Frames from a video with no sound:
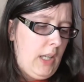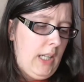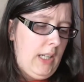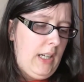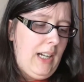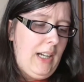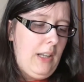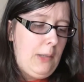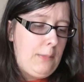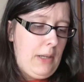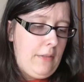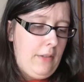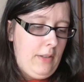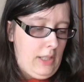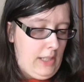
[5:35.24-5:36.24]
I am
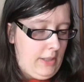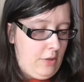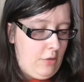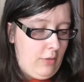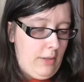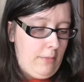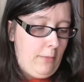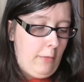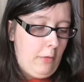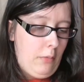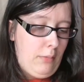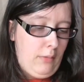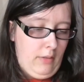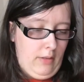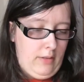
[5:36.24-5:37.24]
having extreme
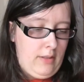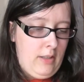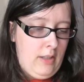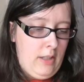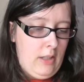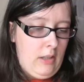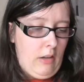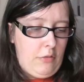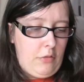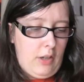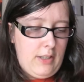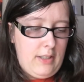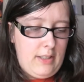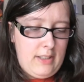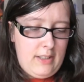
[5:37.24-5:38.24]
troubles
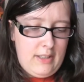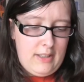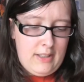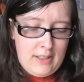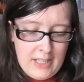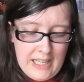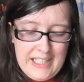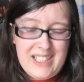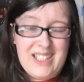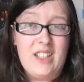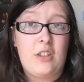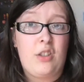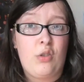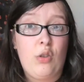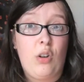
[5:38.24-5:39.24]
trying to taste
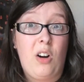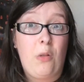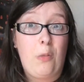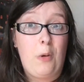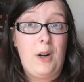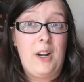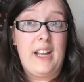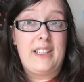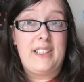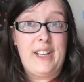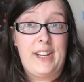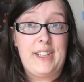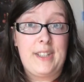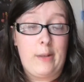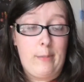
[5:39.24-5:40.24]
the strawberry and
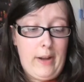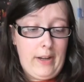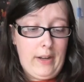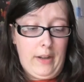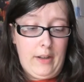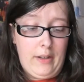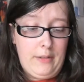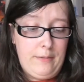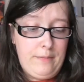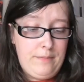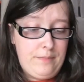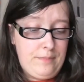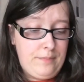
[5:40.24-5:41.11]
taste the mango.